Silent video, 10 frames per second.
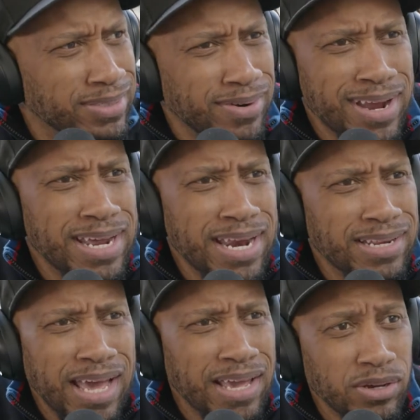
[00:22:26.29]
Granddaddy
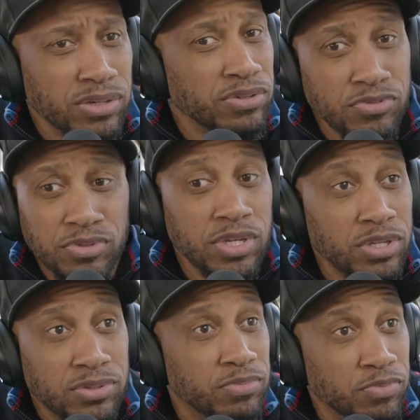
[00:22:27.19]
like, you
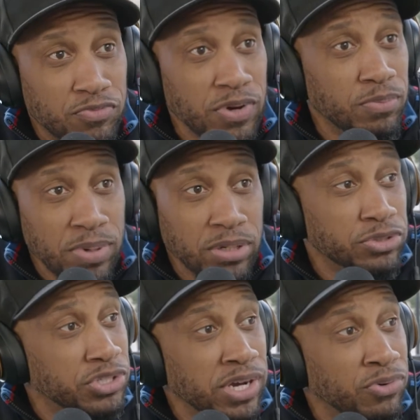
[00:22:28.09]
need to build a
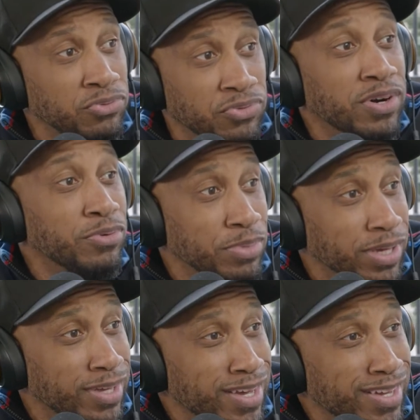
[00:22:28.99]
shelf. Fuck
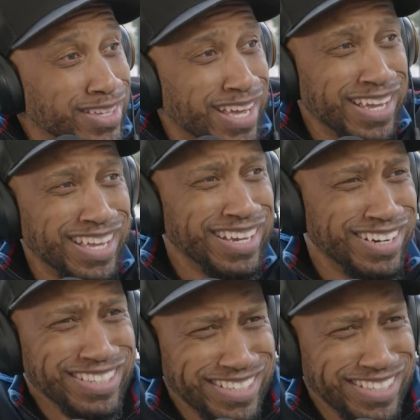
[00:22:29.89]
with